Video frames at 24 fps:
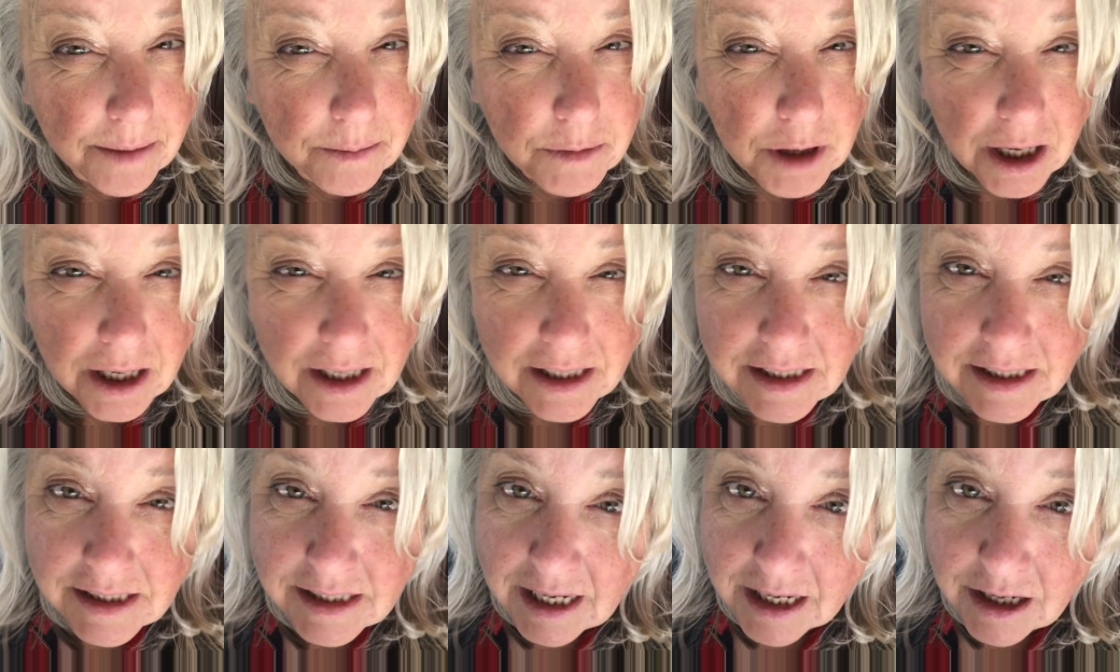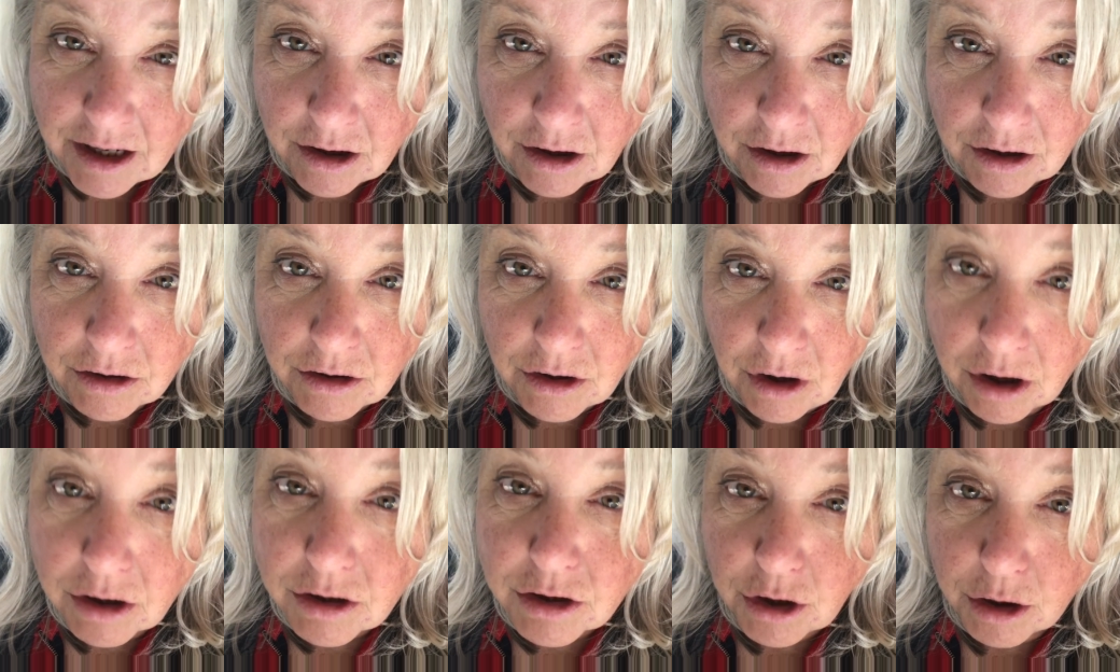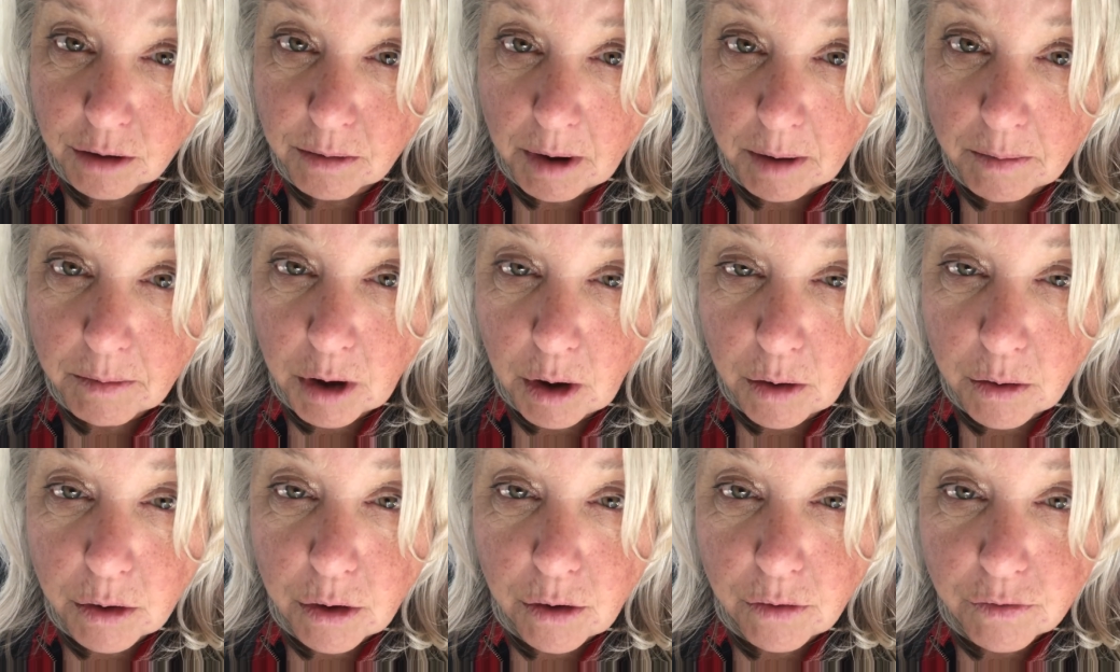I'm not going to stay here long term. I'm
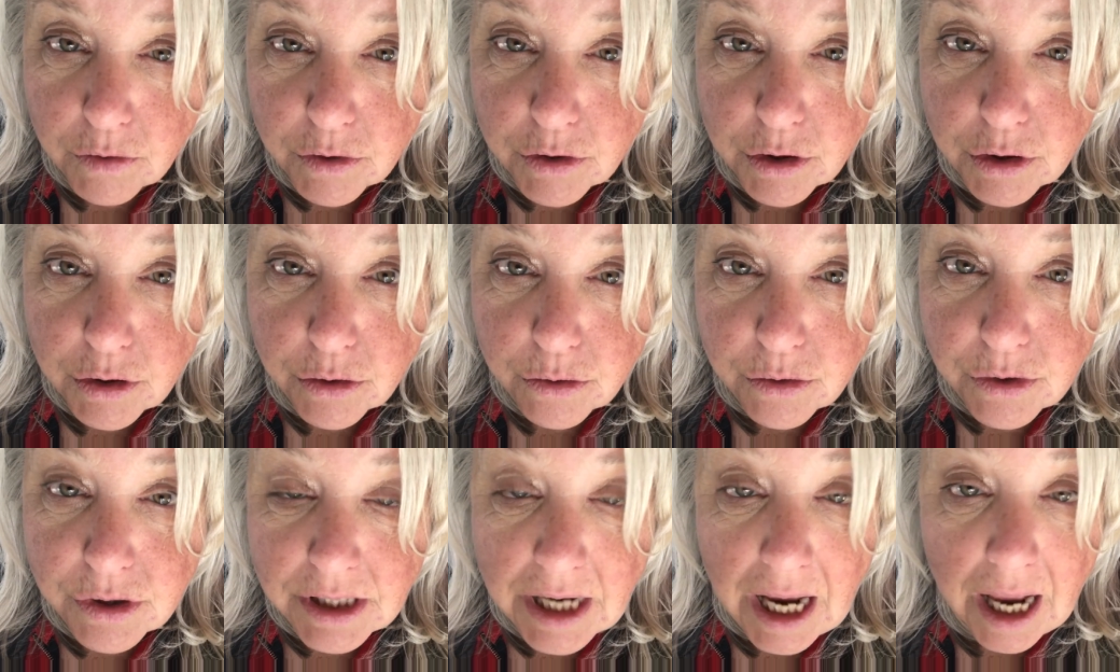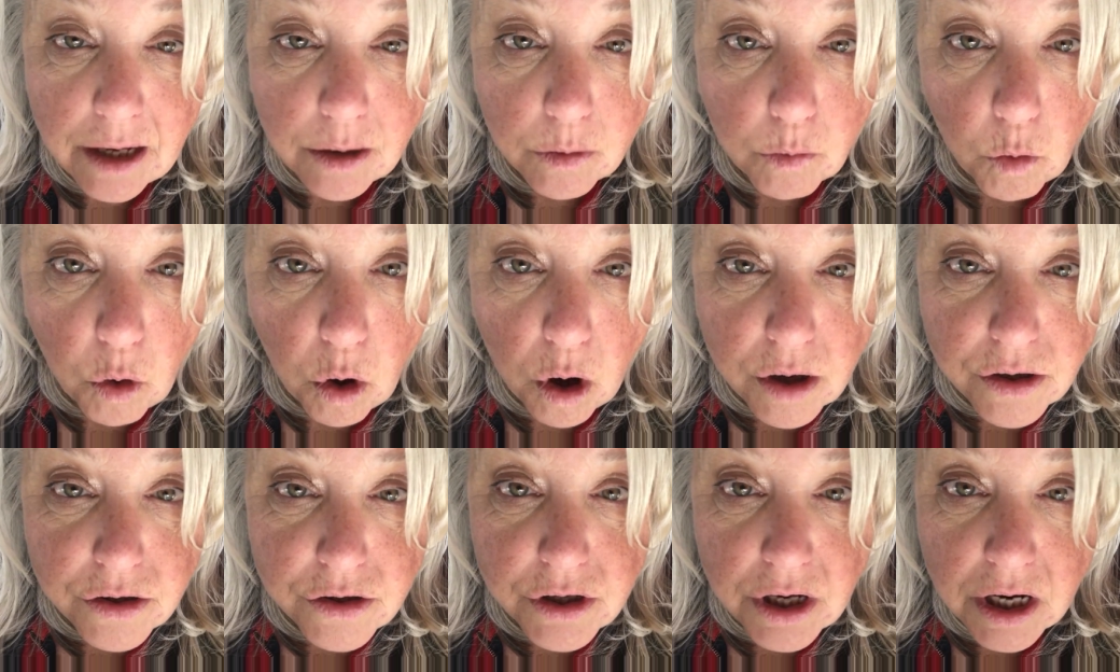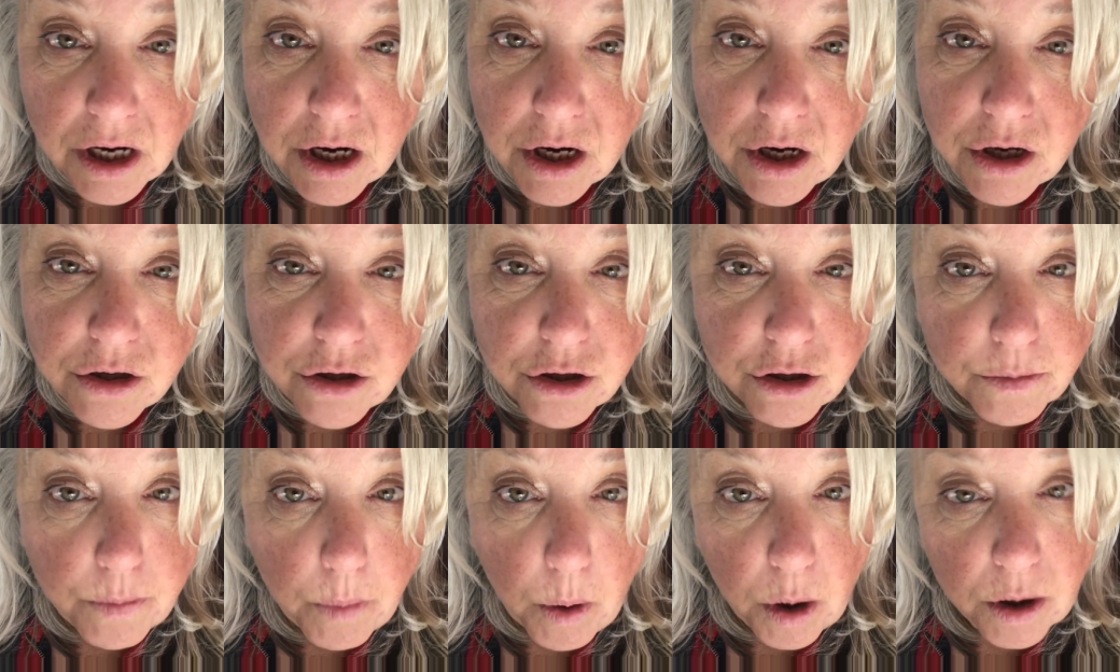going over to Scaddan Wash
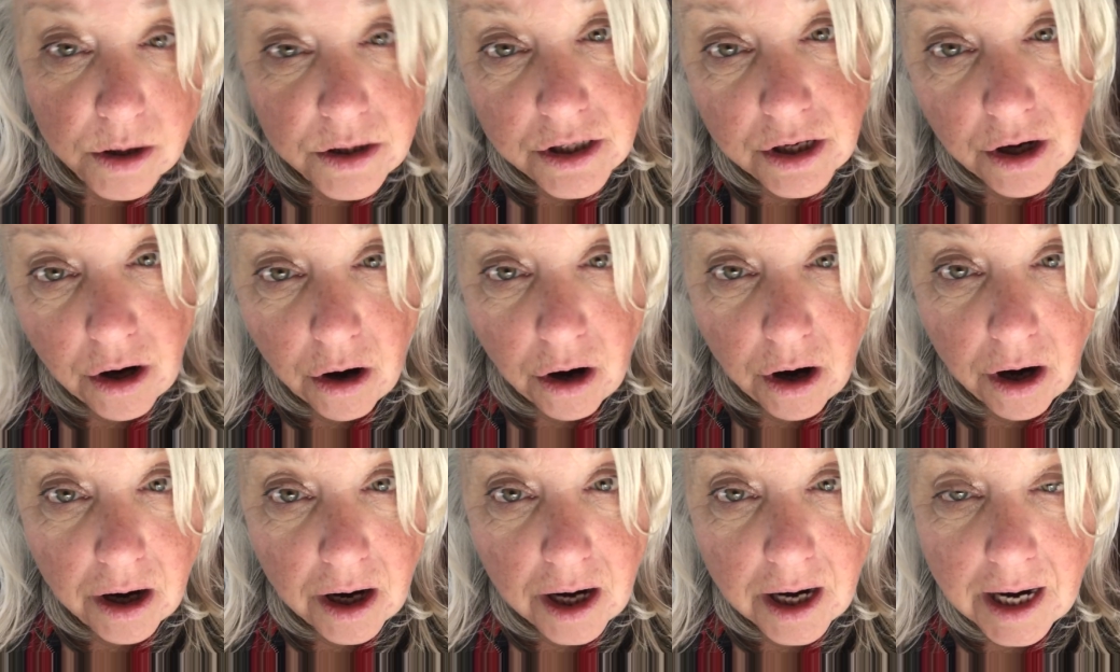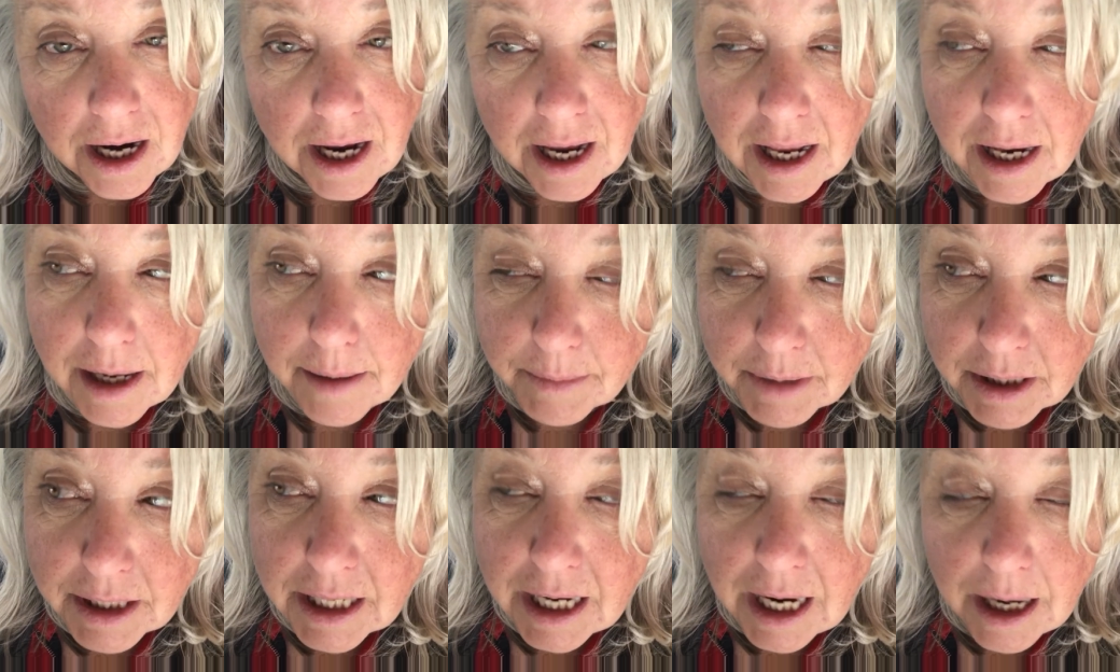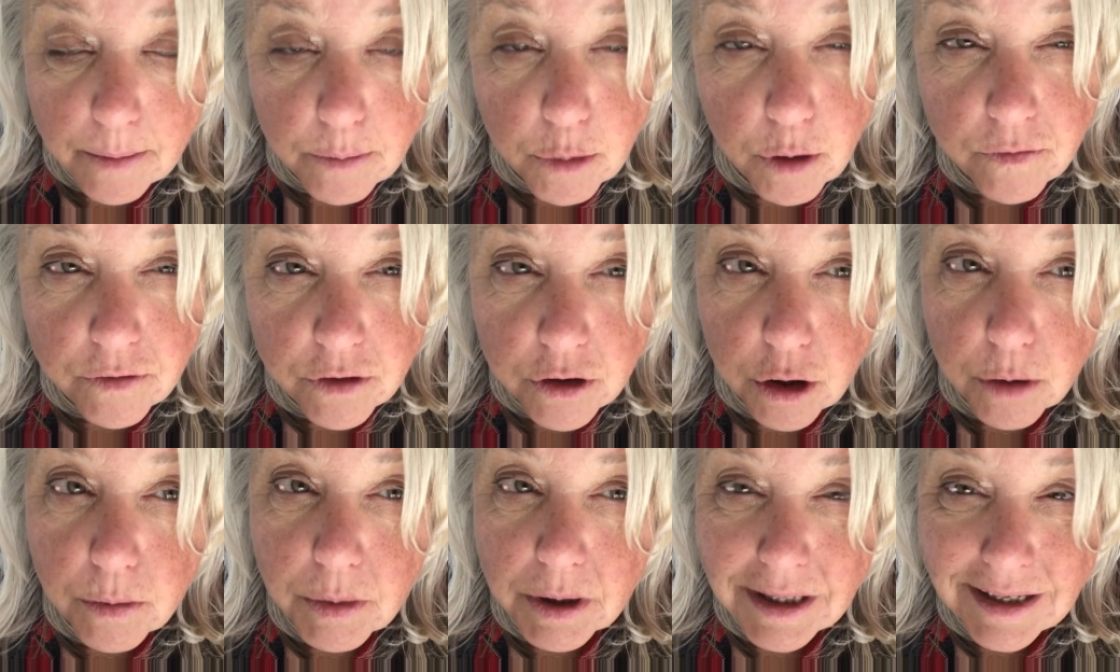to the Partiar, and I'm going to camp over
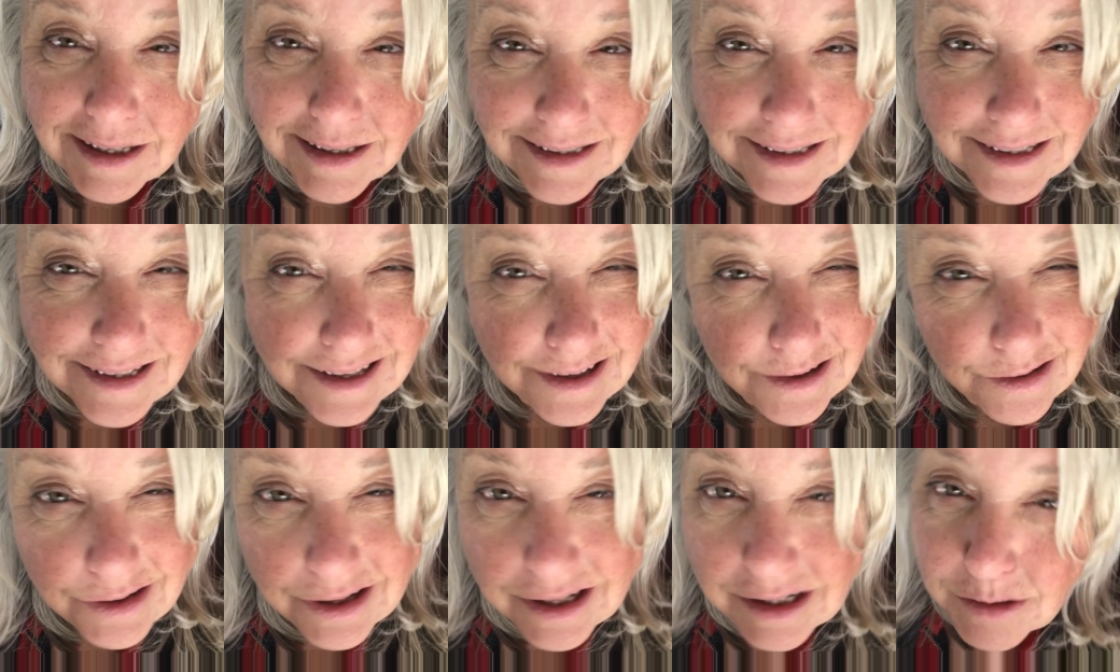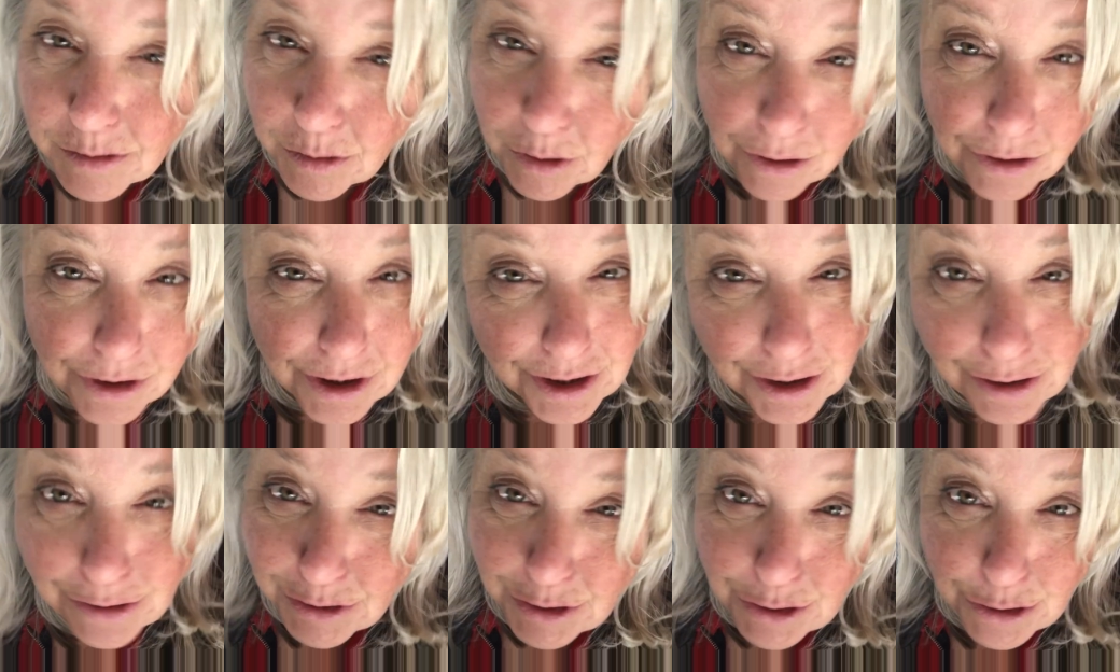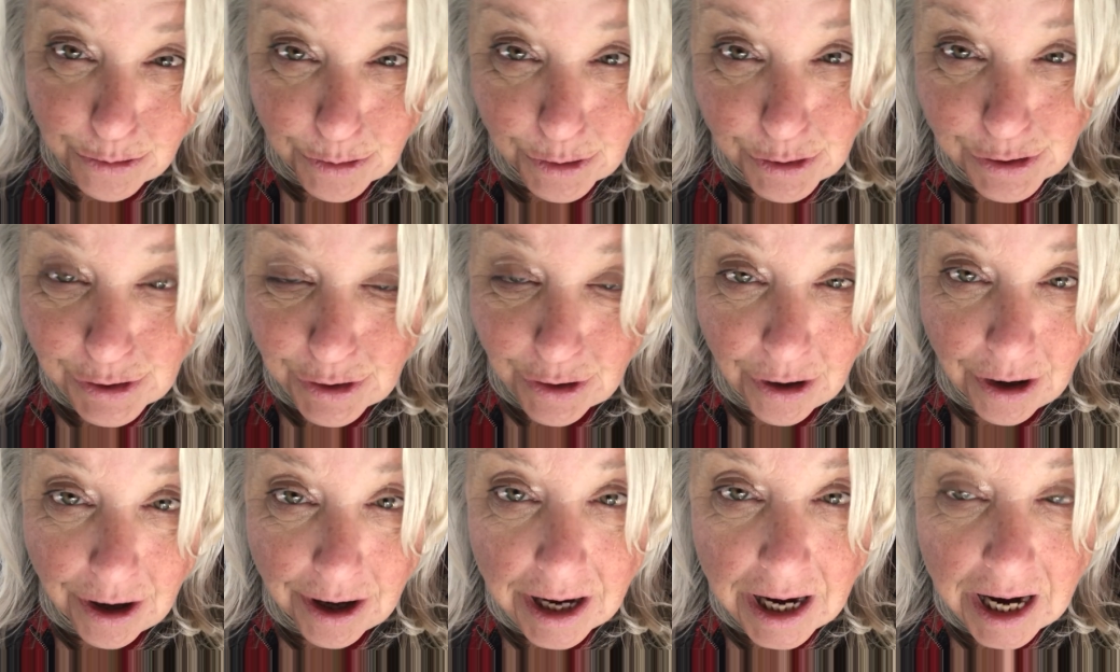there because, you know, that's where all the YouTubers
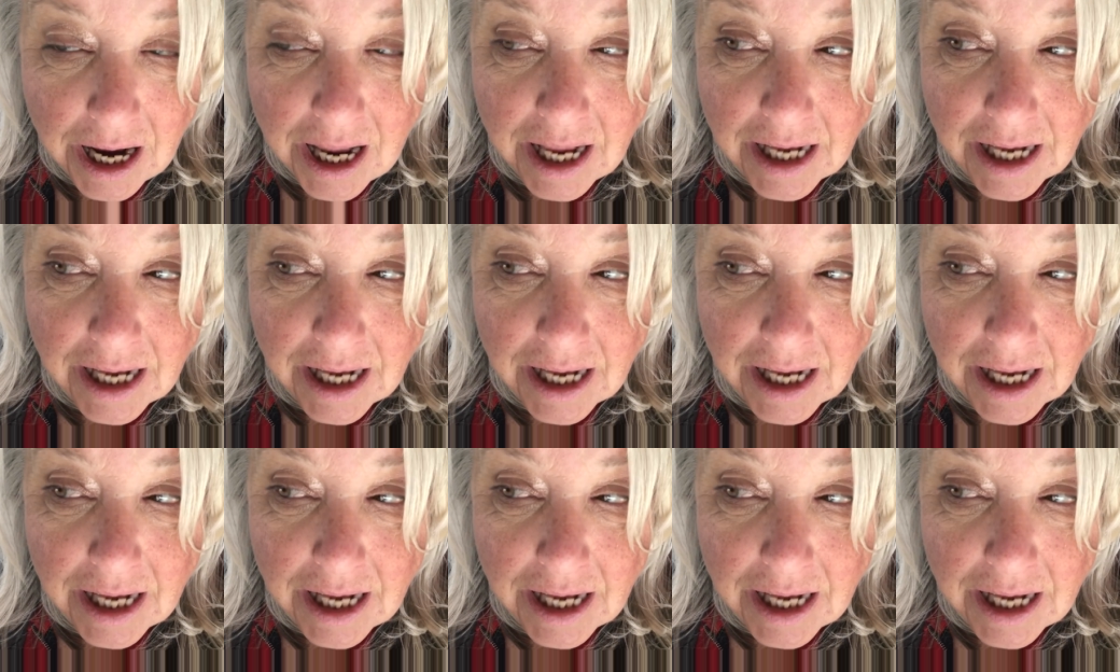are.